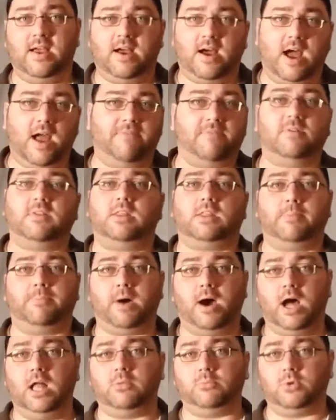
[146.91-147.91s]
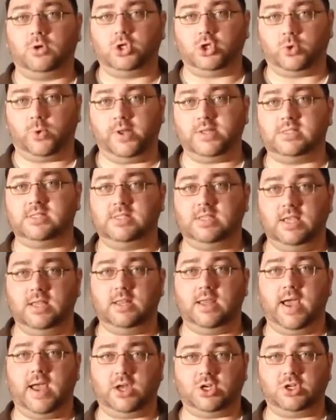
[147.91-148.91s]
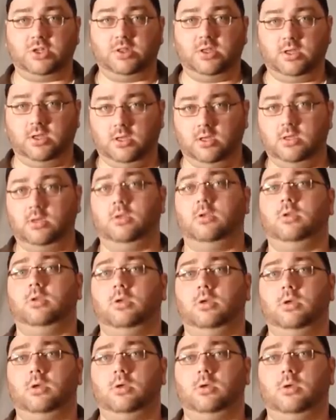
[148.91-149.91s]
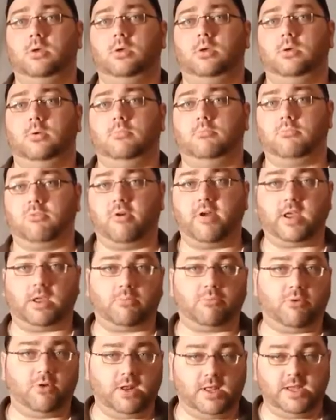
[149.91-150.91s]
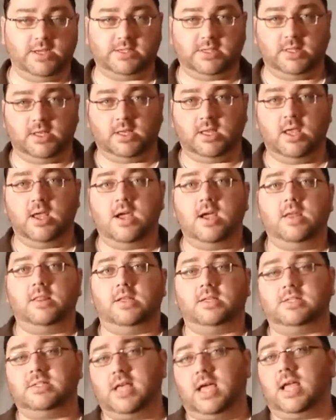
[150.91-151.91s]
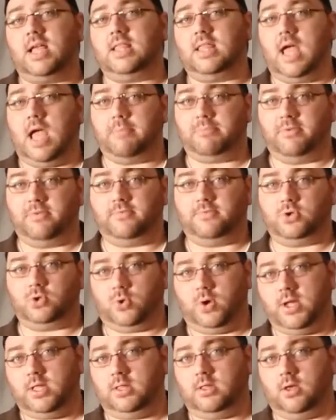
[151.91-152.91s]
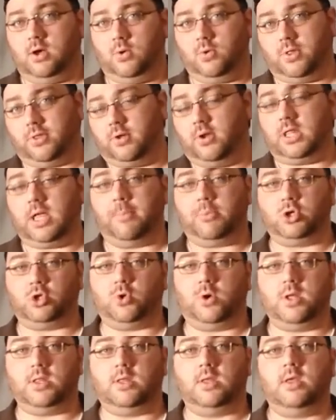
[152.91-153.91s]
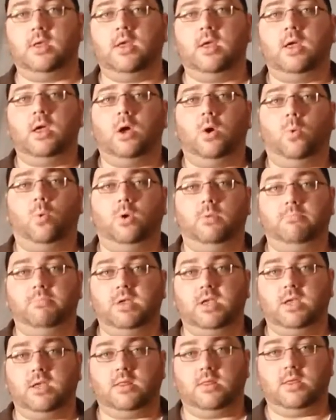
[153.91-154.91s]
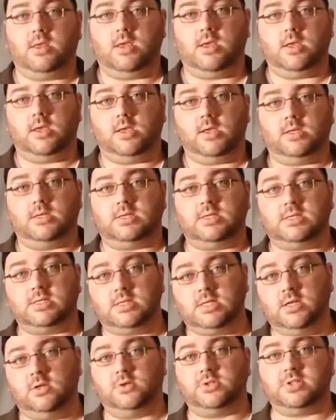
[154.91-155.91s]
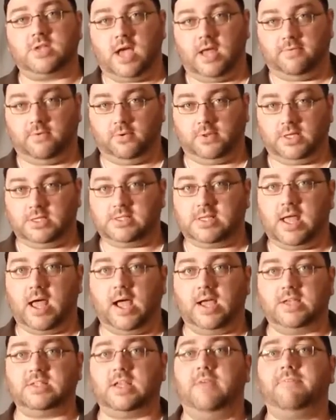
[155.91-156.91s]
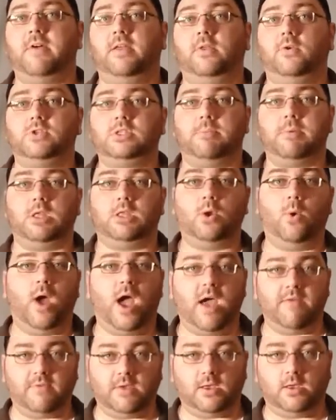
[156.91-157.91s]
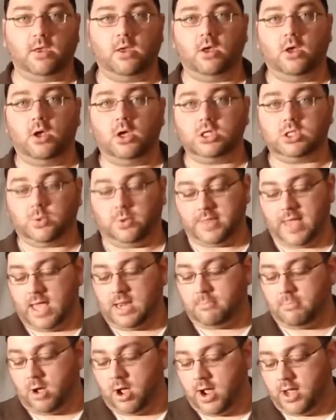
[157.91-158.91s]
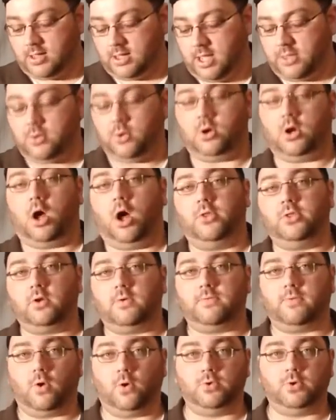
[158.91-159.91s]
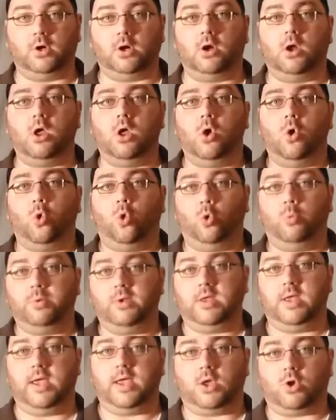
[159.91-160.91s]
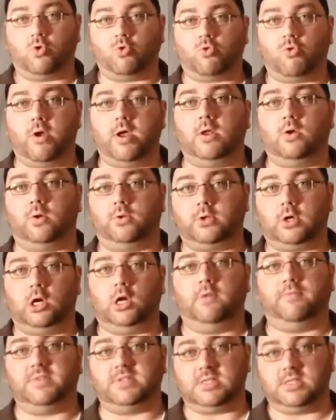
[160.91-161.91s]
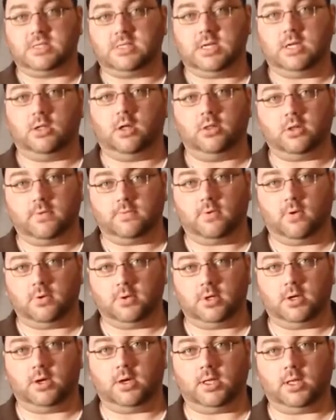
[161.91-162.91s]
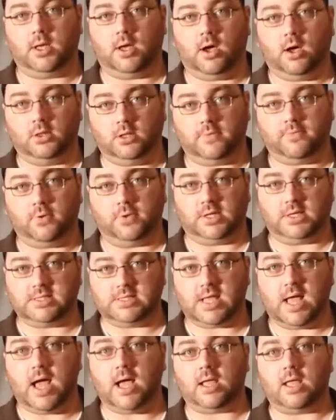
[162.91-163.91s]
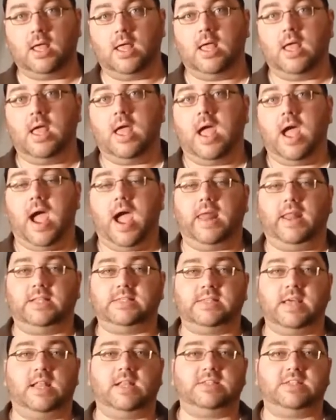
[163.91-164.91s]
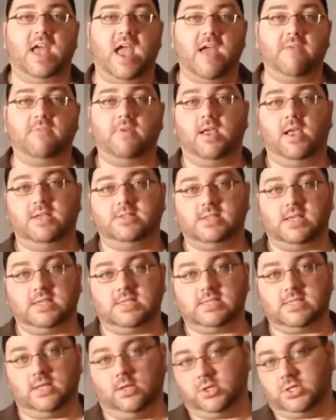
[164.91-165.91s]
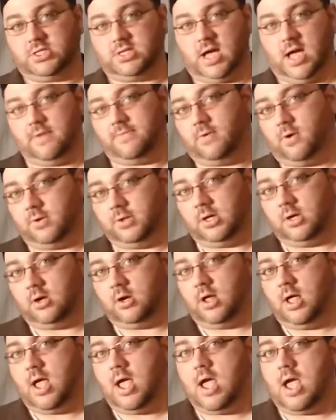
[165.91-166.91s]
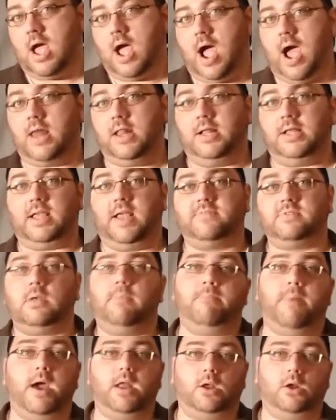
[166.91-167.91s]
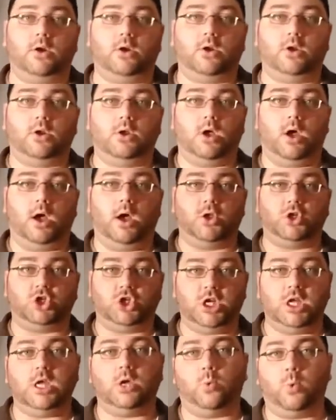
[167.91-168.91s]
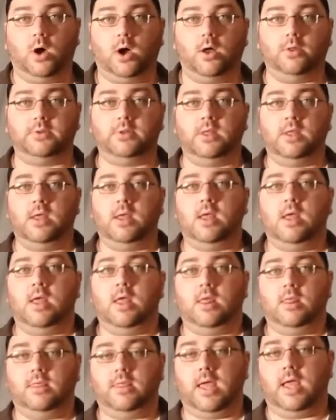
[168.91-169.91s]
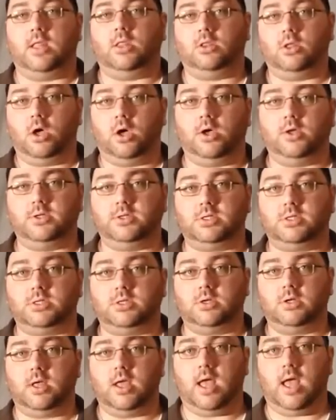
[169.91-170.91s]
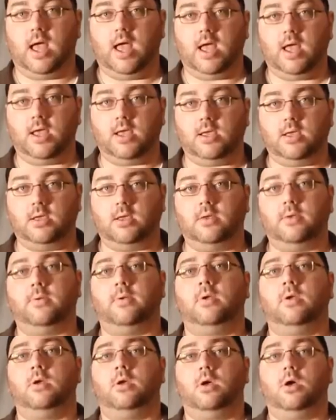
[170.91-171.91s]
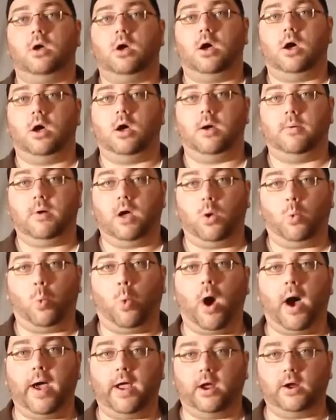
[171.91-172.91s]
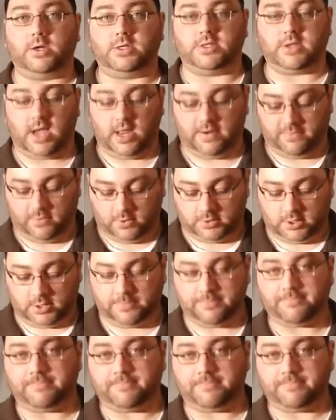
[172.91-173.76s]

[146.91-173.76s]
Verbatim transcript: I found that the polymer joints did actually break pretty easily. The second type of joint, or the third type of joint, would be the steel side folding stocks. I found those to be too heavy. So with that in mind, I thought an underfolder would be a great alternative. It's a steel underfolding stock, and it's not as heavy as a steel side folder, and it gives a better cheek weld than does a wire side folder.